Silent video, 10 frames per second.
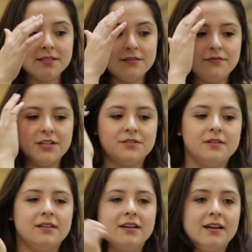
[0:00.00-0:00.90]
As a
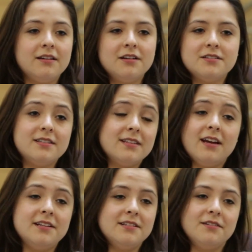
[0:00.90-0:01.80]
freshman, like I can honestly
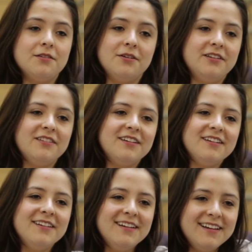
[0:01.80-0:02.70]
say I didn't know
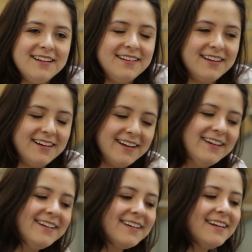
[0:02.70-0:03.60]
anything. Like